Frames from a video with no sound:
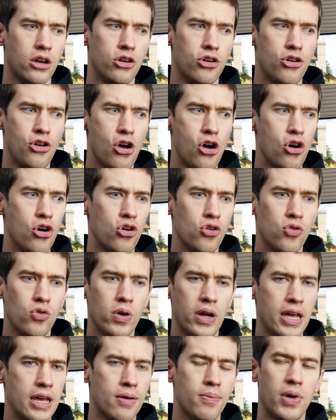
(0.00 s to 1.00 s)

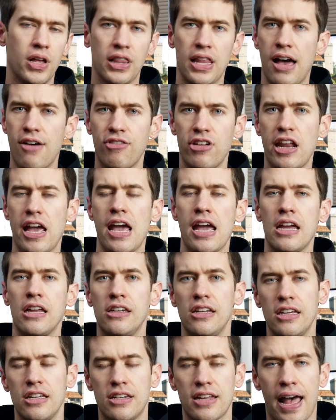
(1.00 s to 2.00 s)
no
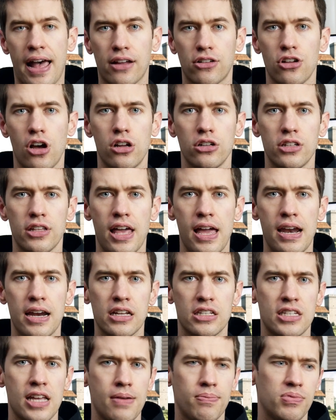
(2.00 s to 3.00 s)
M11AD tacked onto that,
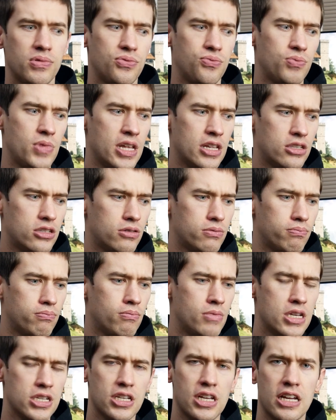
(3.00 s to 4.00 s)
except it's
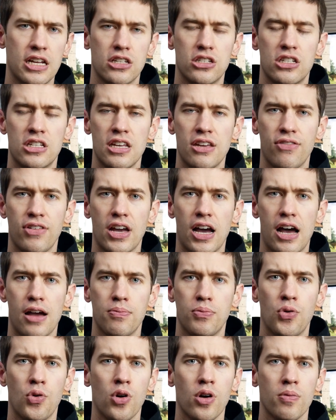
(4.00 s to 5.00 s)
missing its
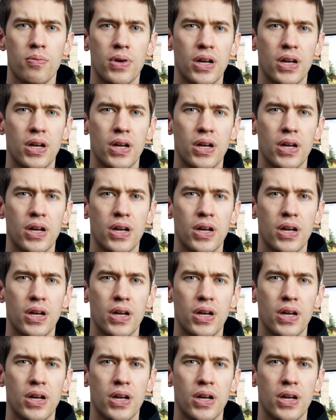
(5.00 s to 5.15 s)
DVI port,